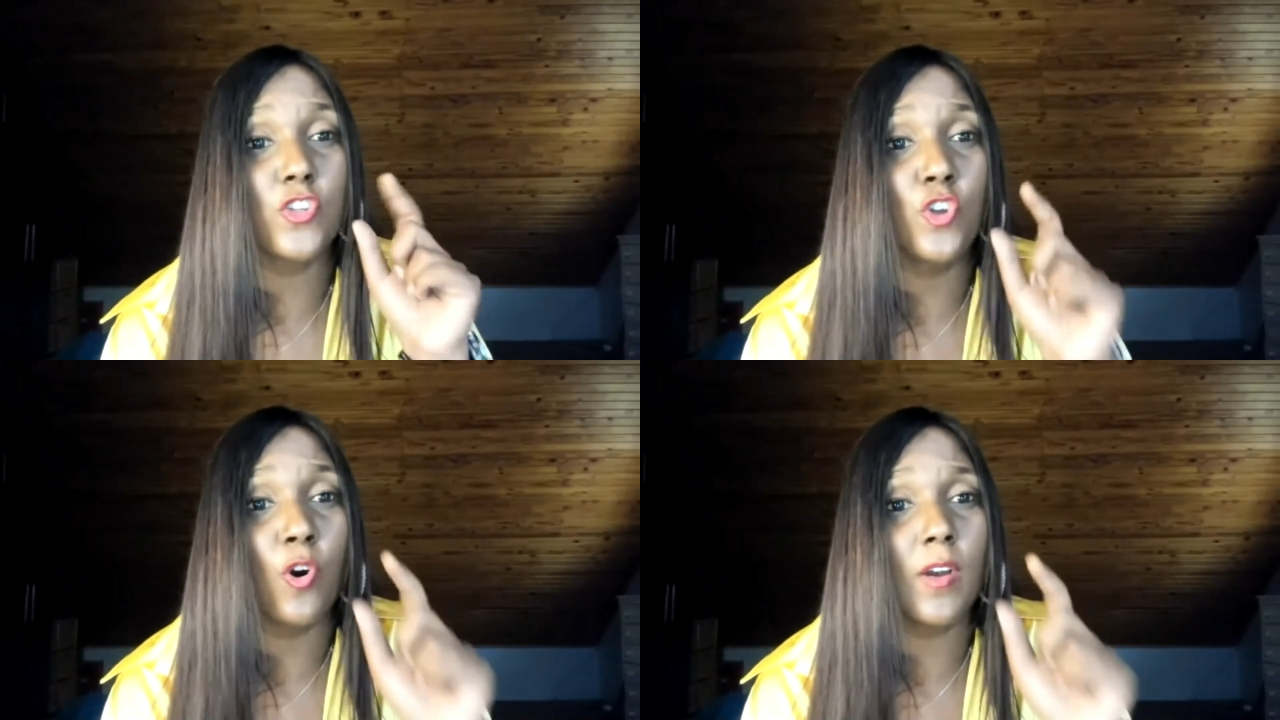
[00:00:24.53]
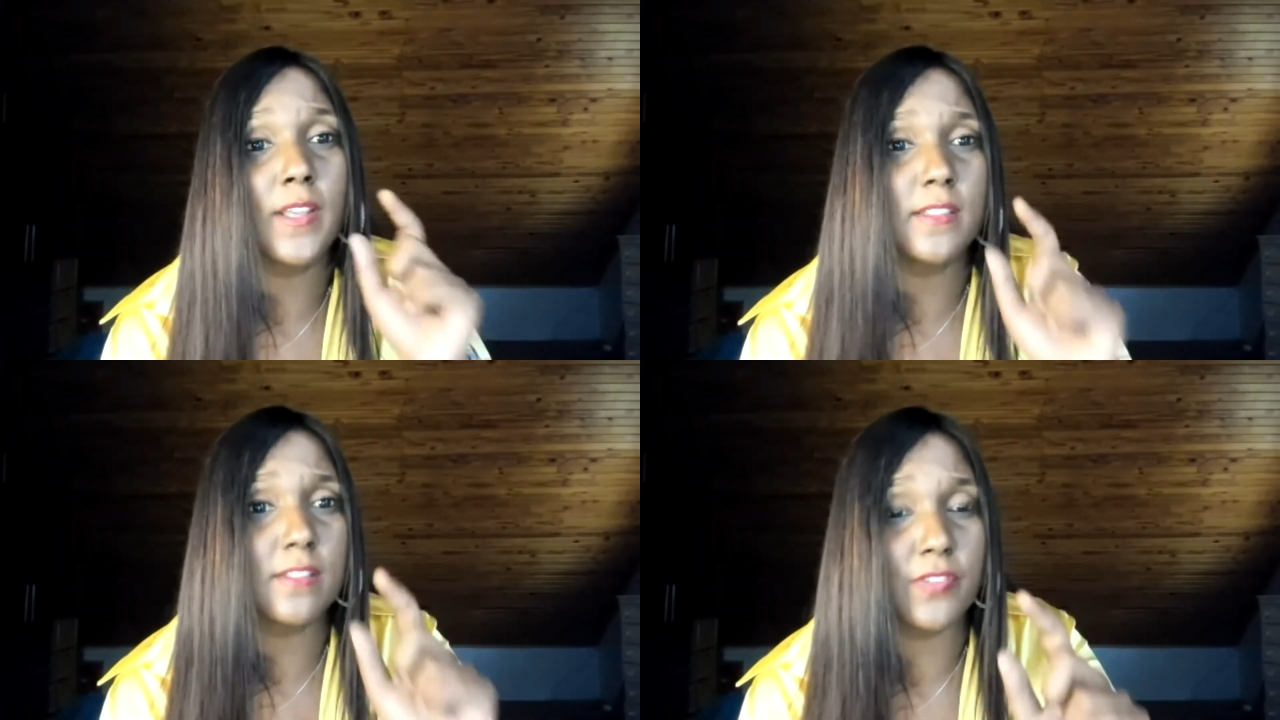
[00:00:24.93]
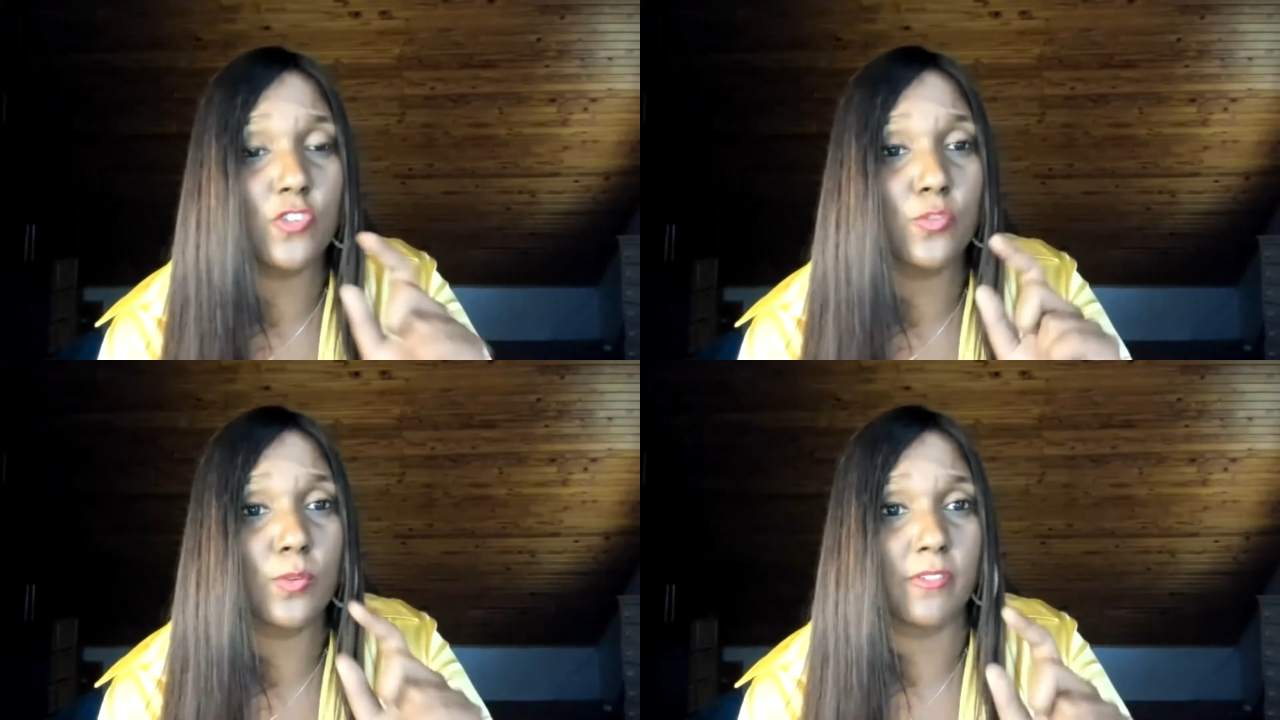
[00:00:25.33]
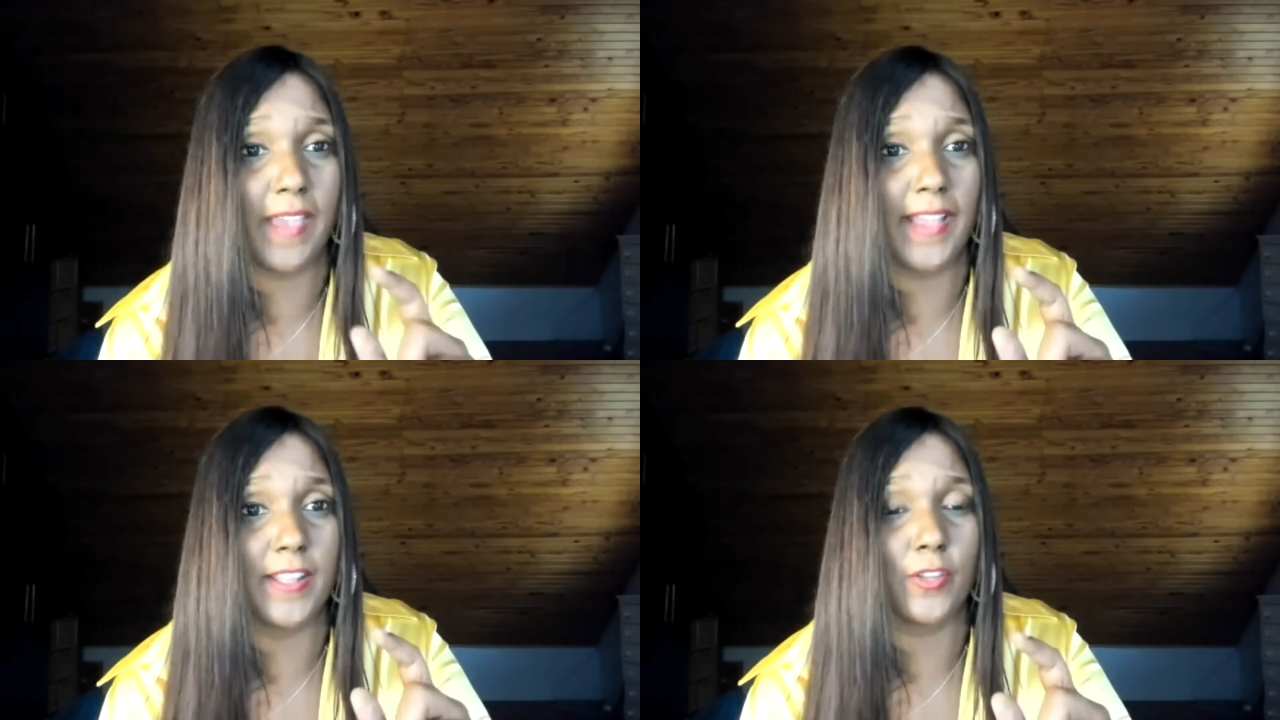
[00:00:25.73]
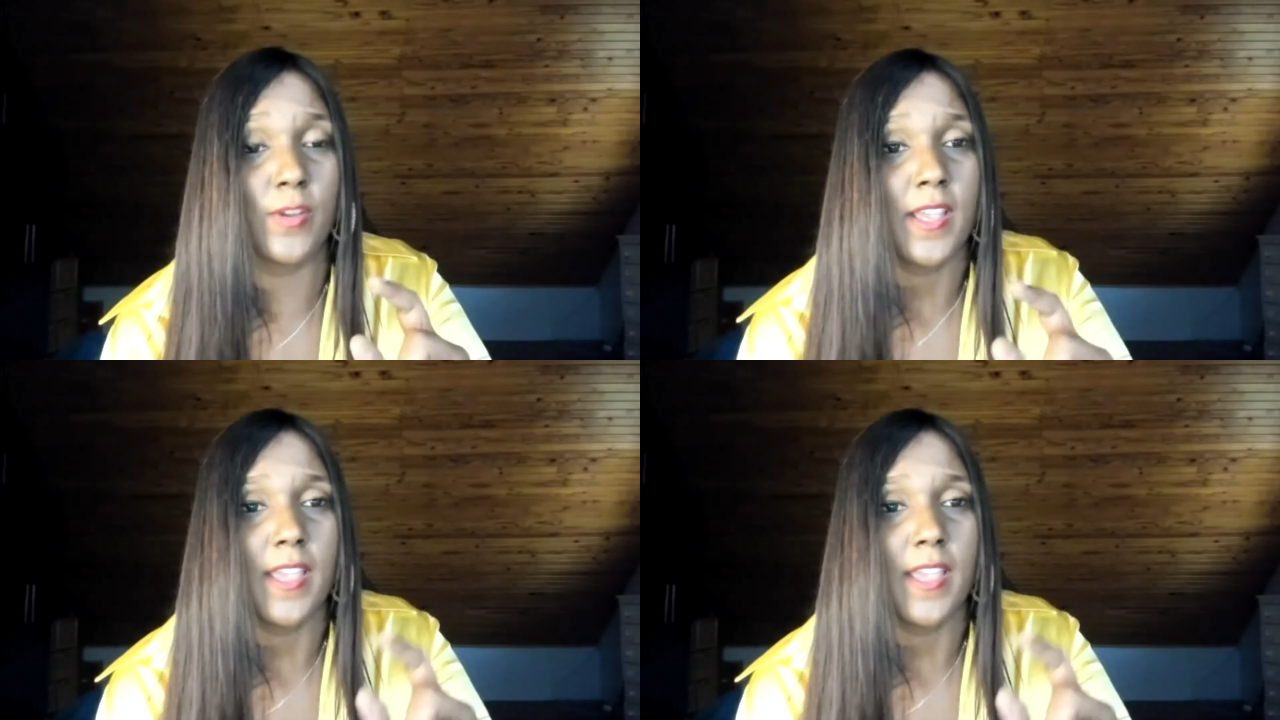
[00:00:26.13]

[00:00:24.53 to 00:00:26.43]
your individual value